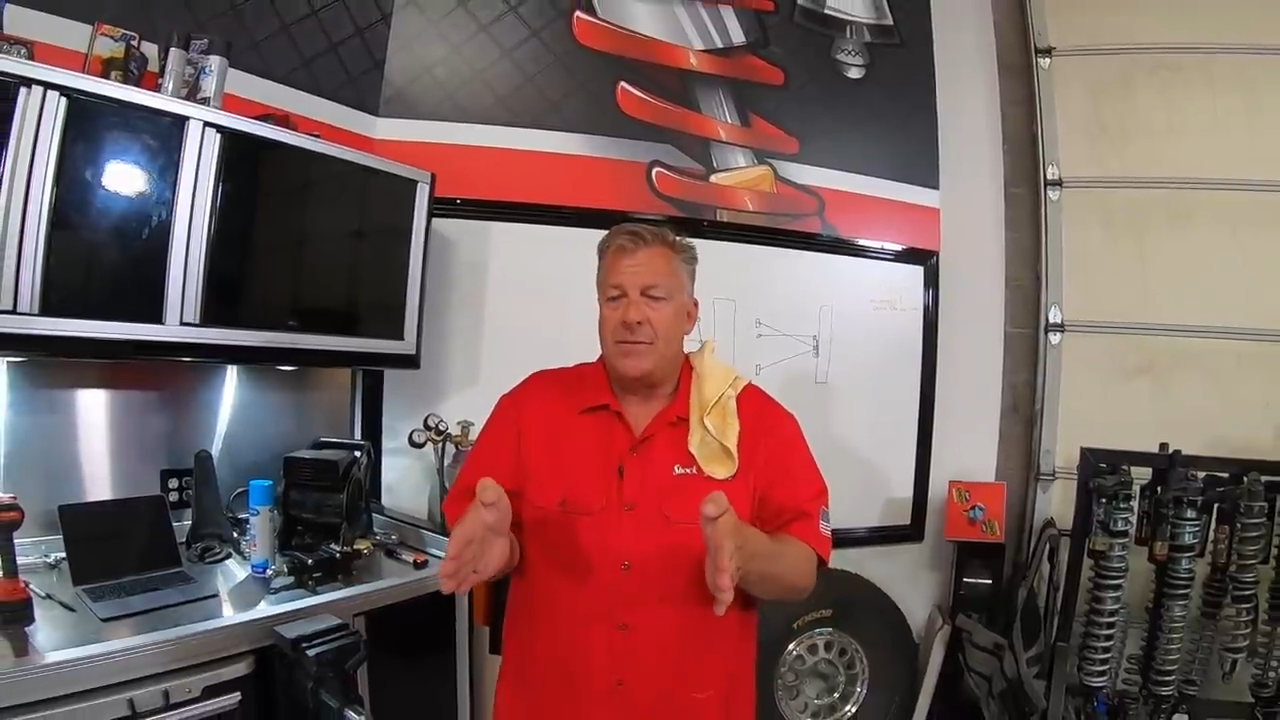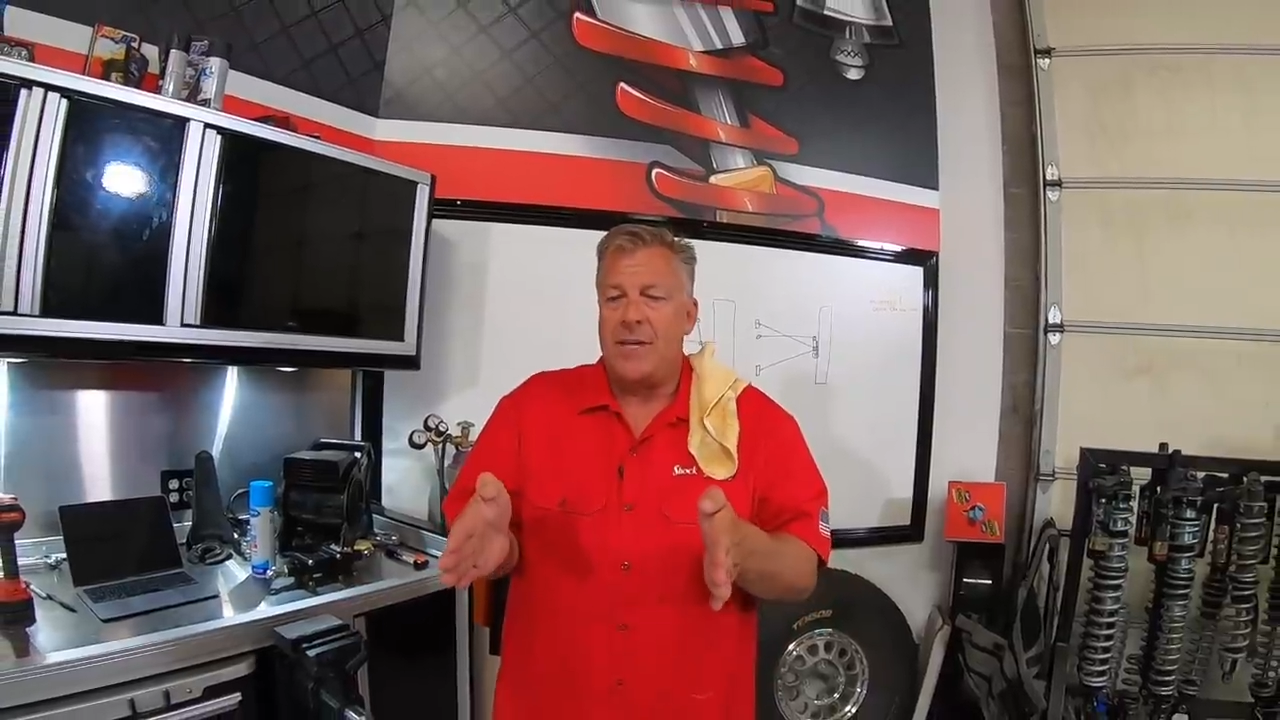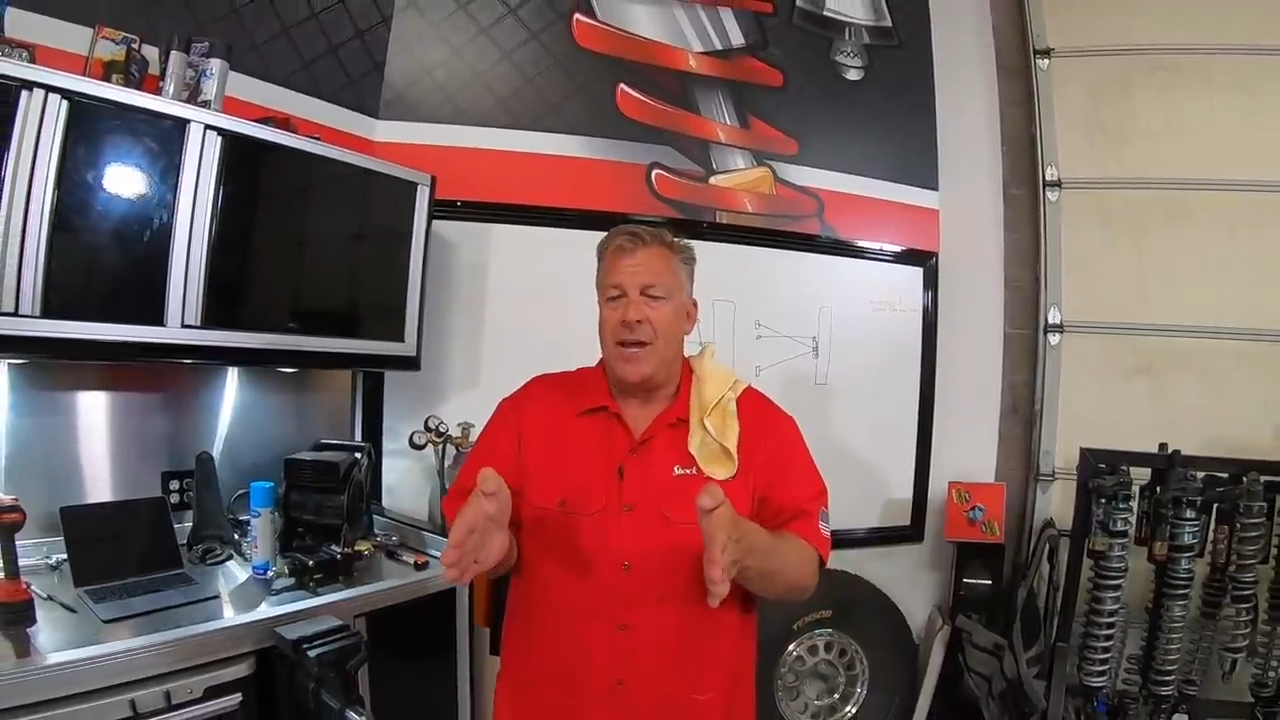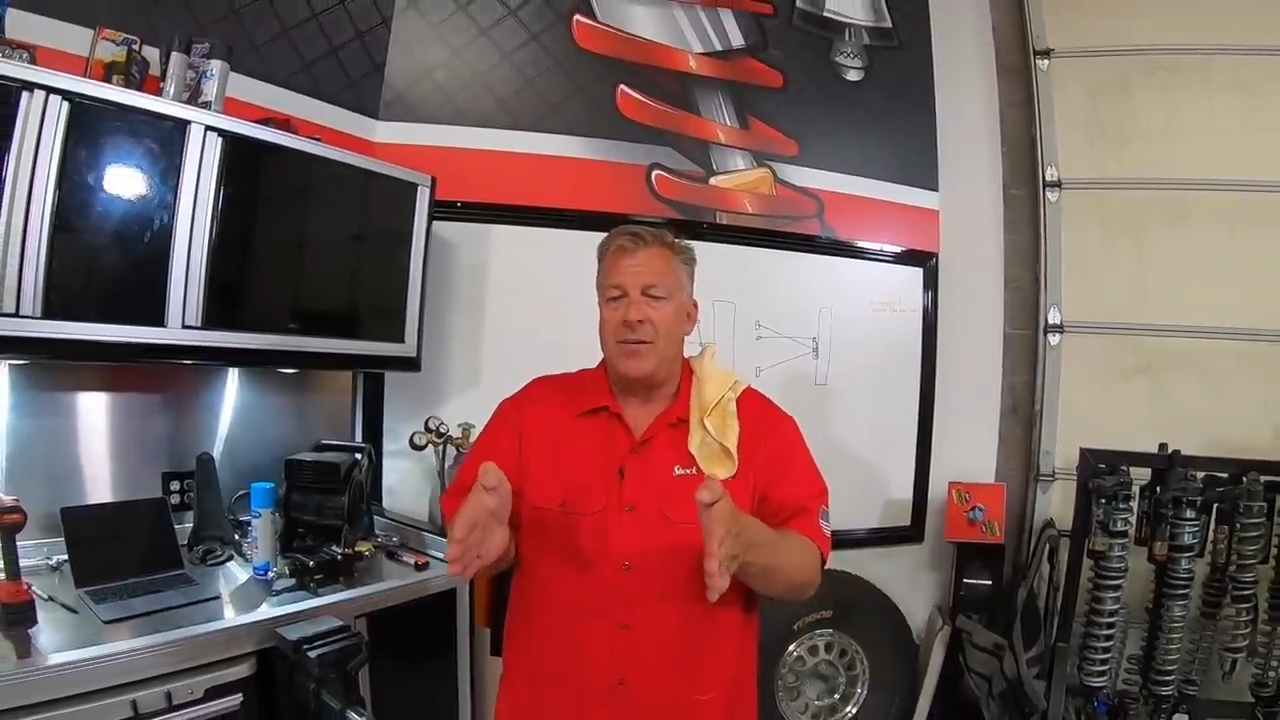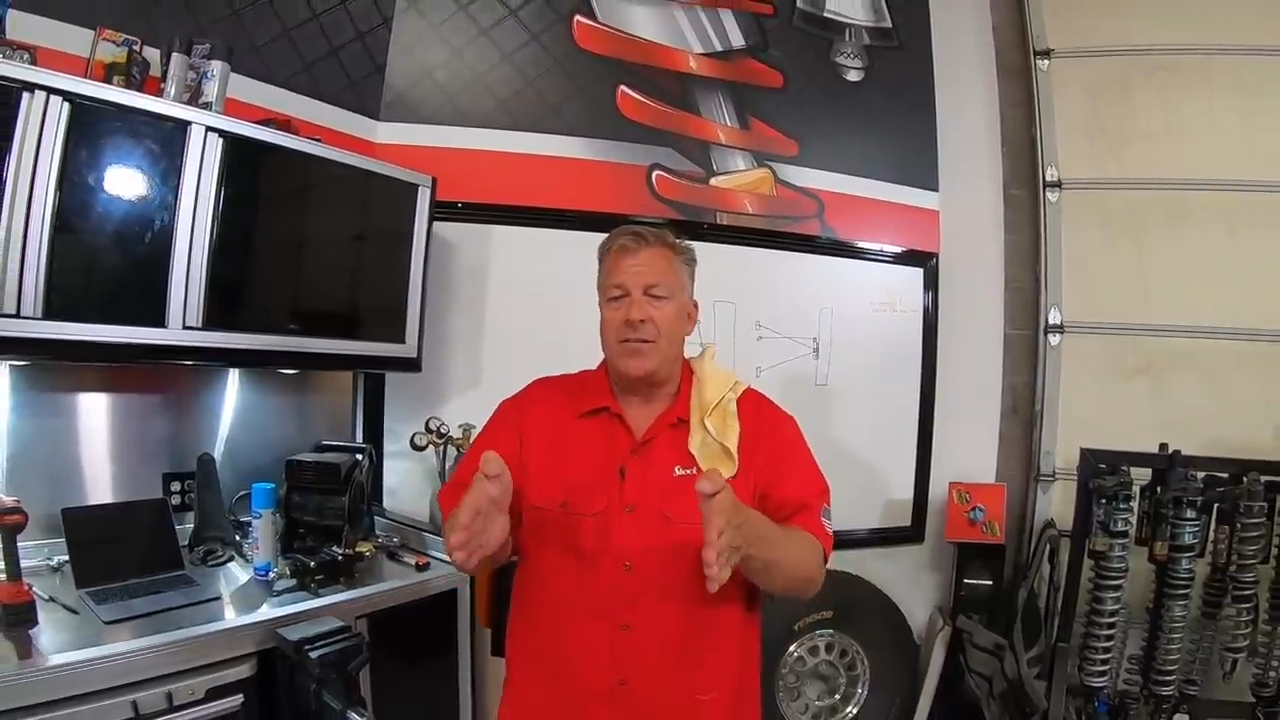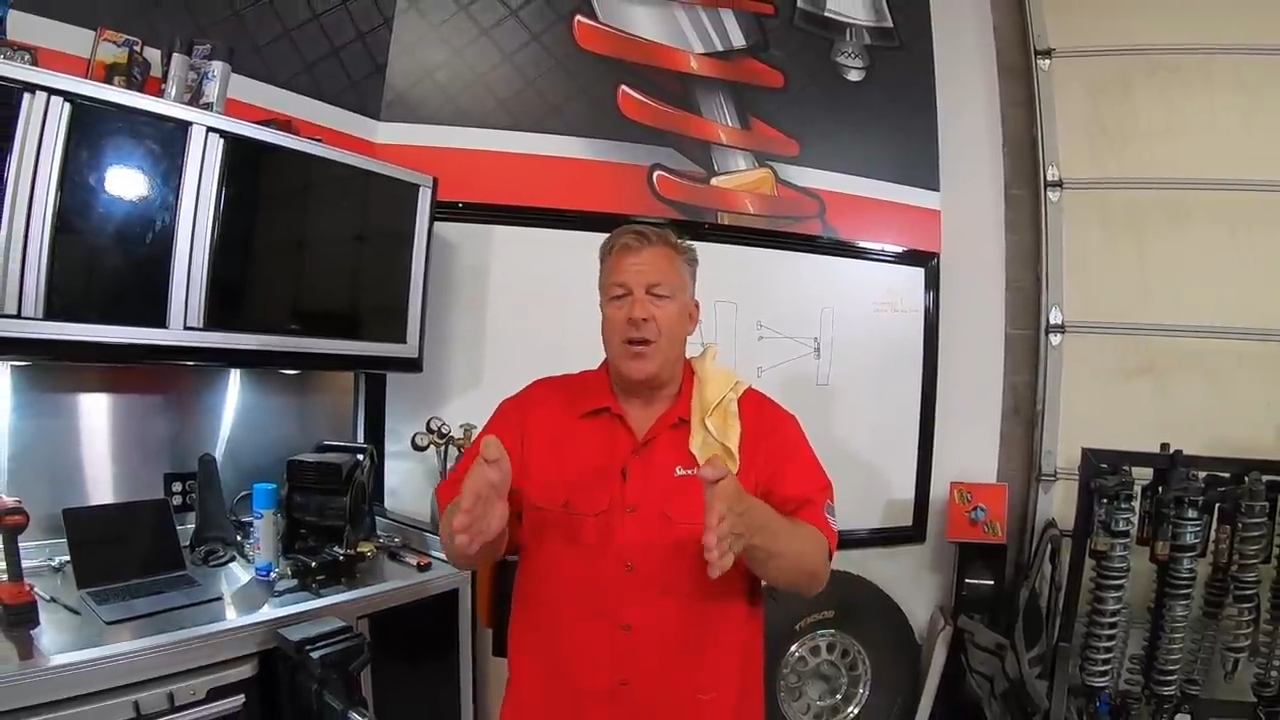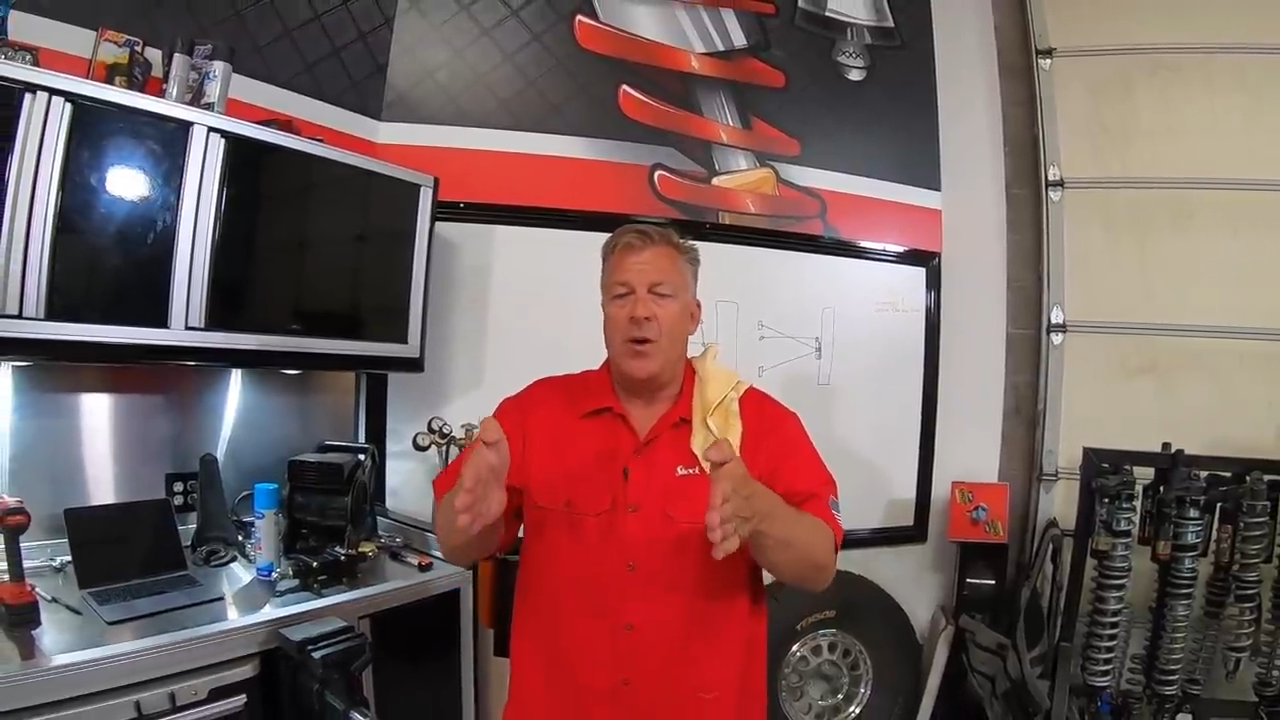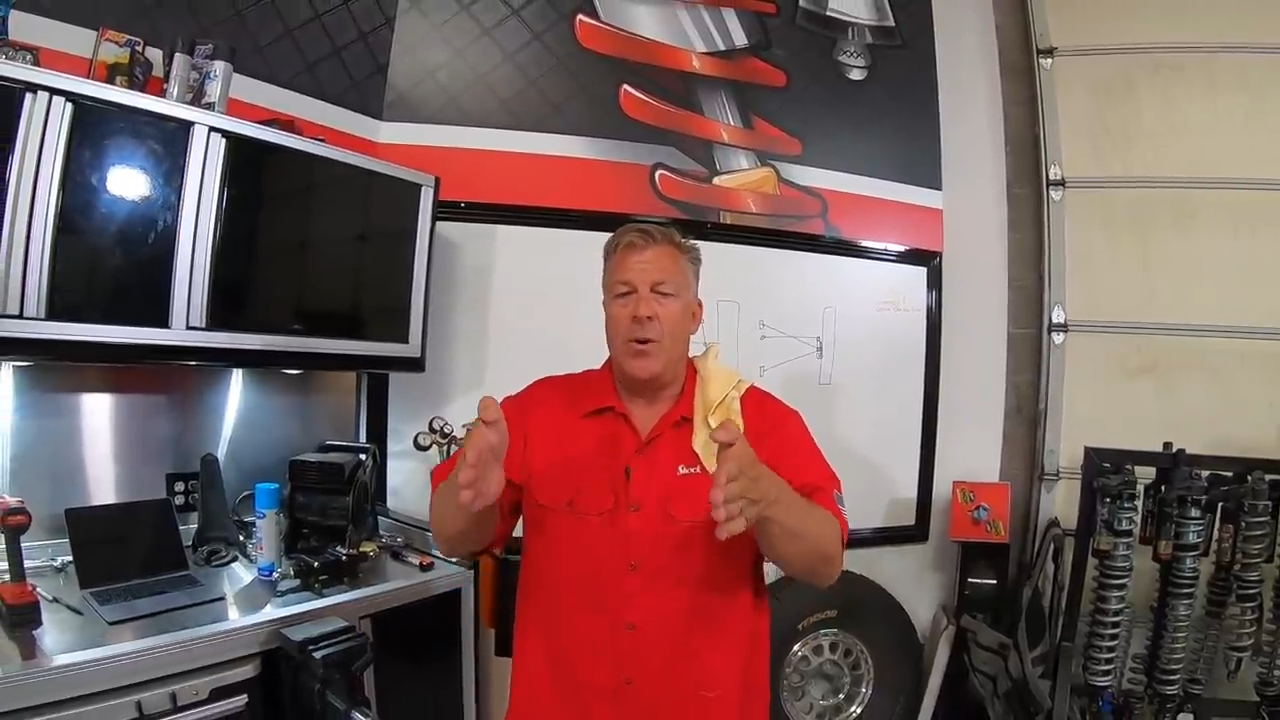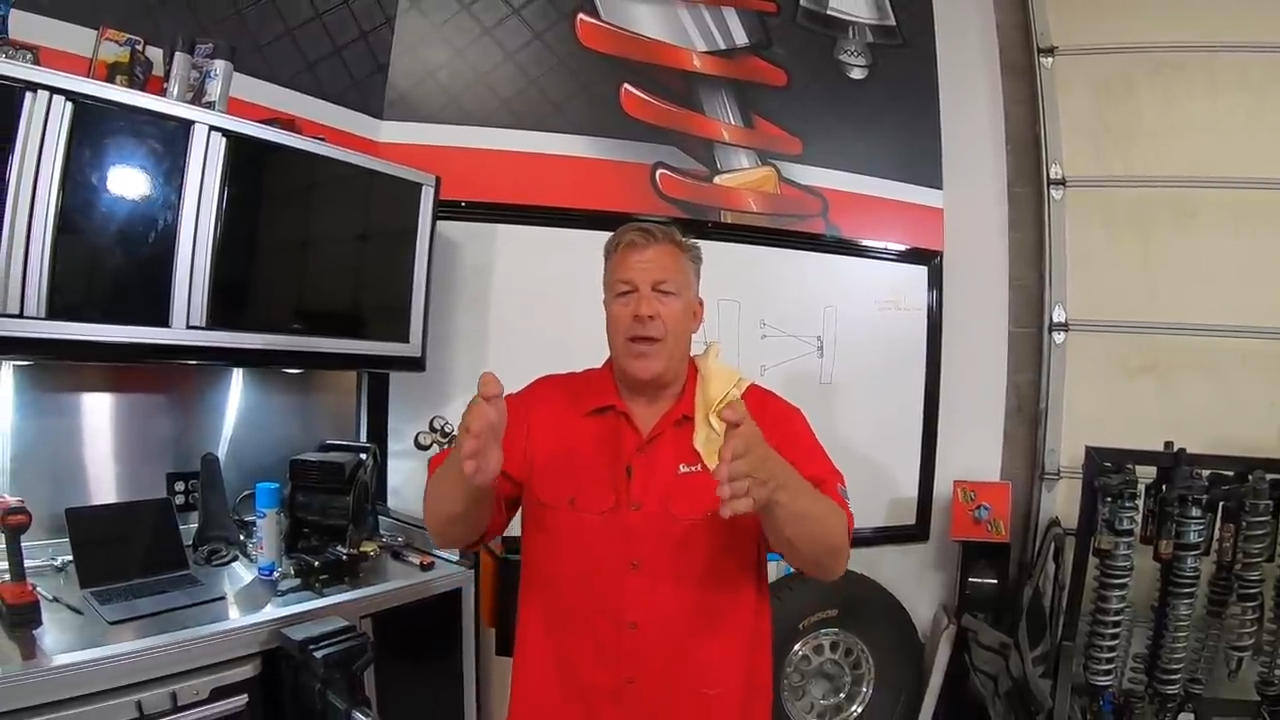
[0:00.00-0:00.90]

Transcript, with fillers: say, toe